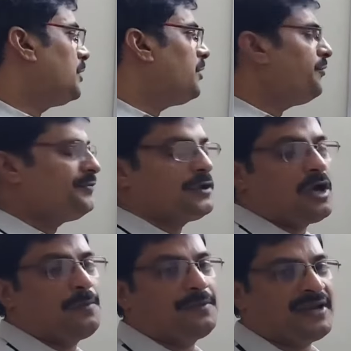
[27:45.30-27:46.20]

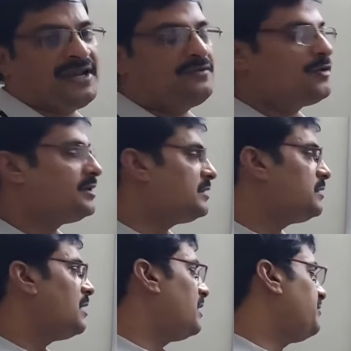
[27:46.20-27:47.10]
rooftop
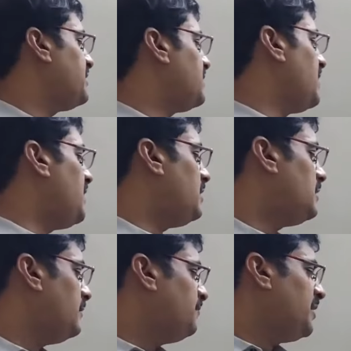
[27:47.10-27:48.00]
rainwater
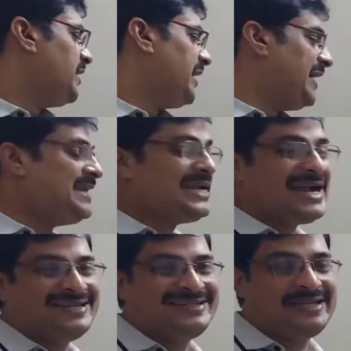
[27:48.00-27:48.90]
harvesting,
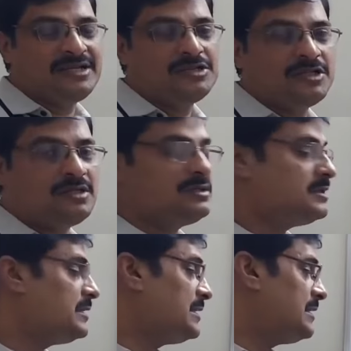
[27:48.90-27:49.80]

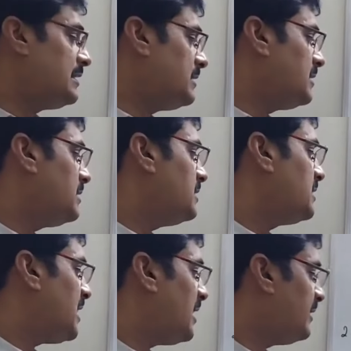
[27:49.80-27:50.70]
inundation
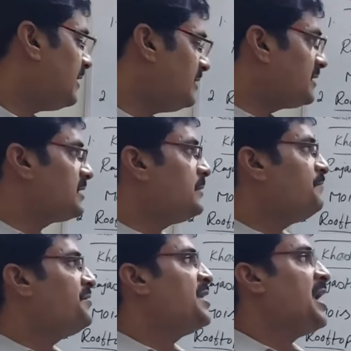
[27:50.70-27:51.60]
channels,
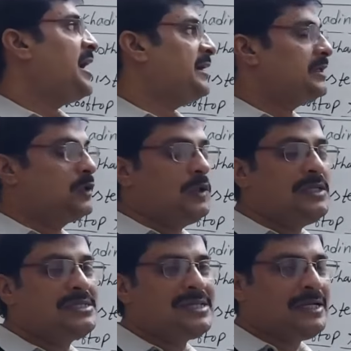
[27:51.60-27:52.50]
and
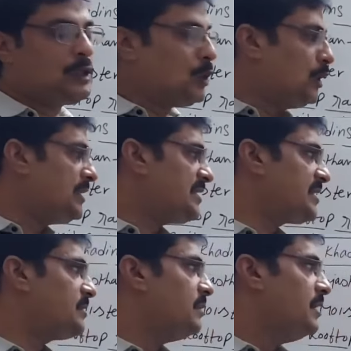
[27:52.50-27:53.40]
gulls and
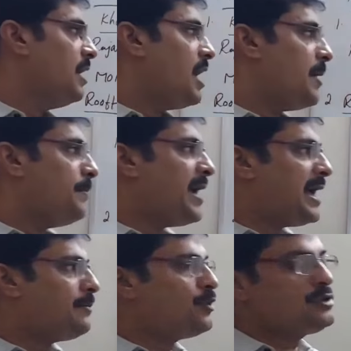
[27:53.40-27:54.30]
kulls,
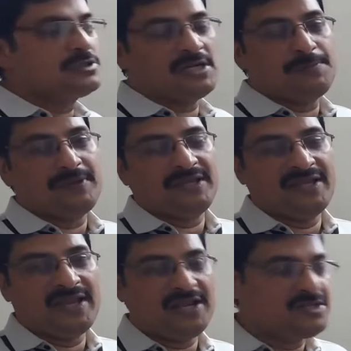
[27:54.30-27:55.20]
bamboo trip
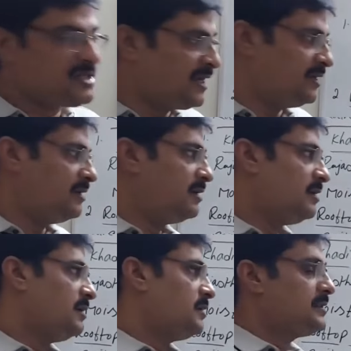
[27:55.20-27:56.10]
irrigation
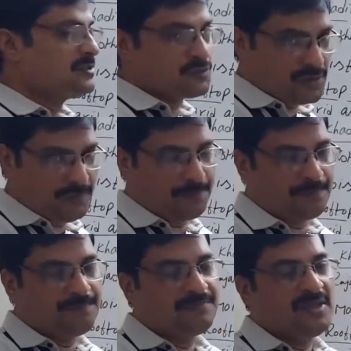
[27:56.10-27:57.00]

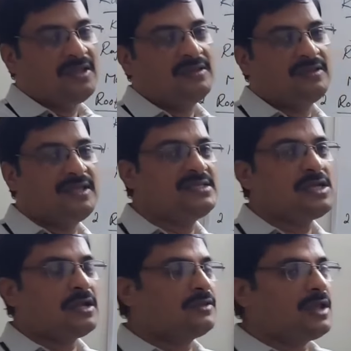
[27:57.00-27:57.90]
strip.
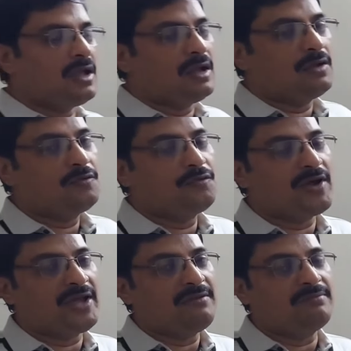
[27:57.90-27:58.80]
These are the
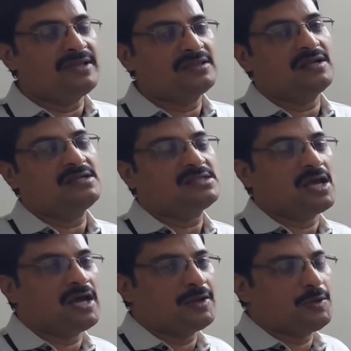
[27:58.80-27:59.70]
5 methods
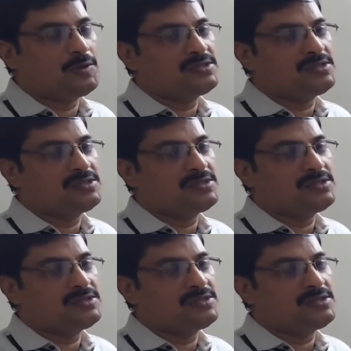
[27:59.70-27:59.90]
are